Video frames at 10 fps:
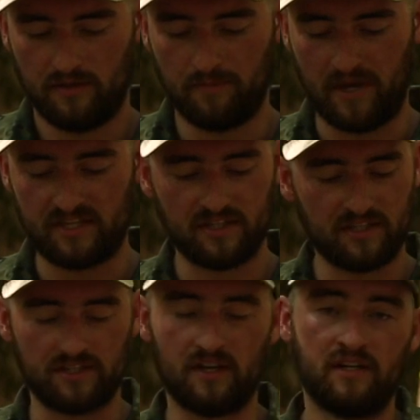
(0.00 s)
base of
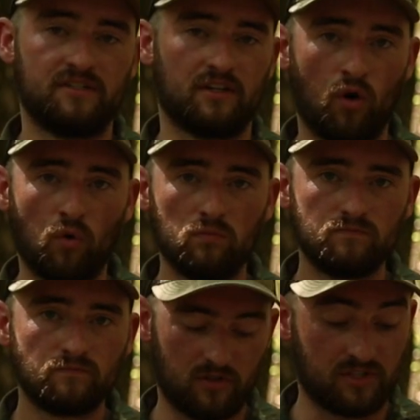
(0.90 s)
this gun is a Colt,
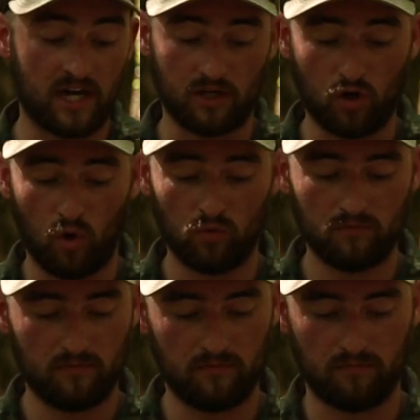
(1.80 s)
so it's got a Colt
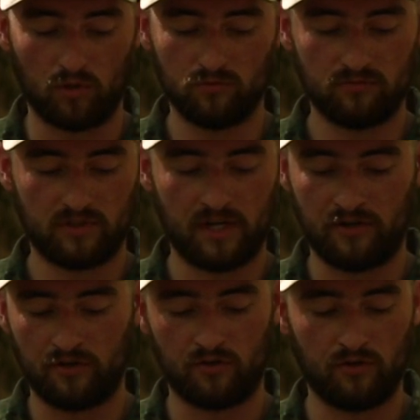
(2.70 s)
bolt
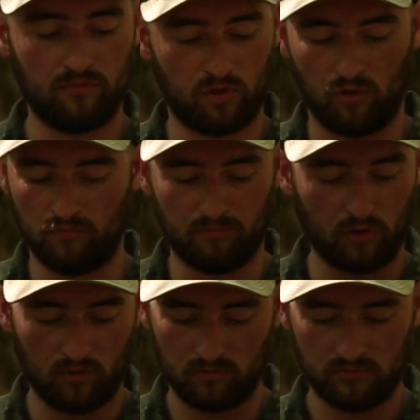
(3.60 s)
carrier group, Colt
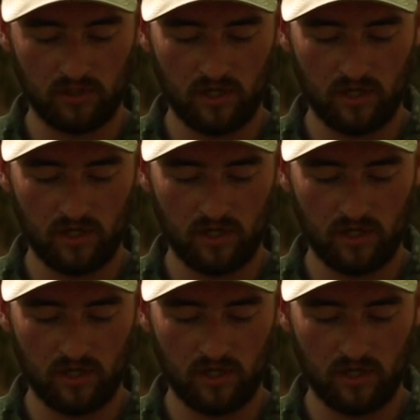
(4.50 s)
bolt.